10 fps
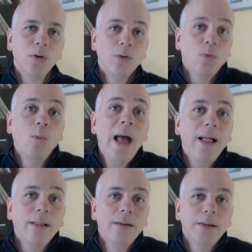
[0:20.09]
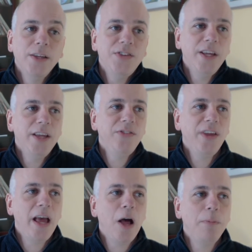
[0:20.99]
well? Is it is
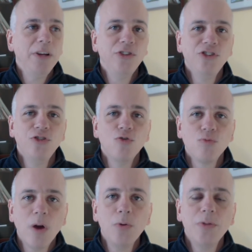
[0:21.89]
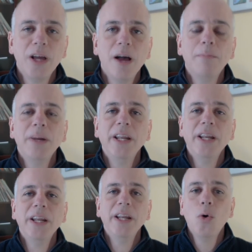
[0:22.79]
it helping to grow the
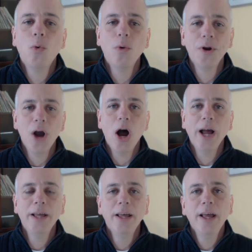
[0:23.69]
company or not?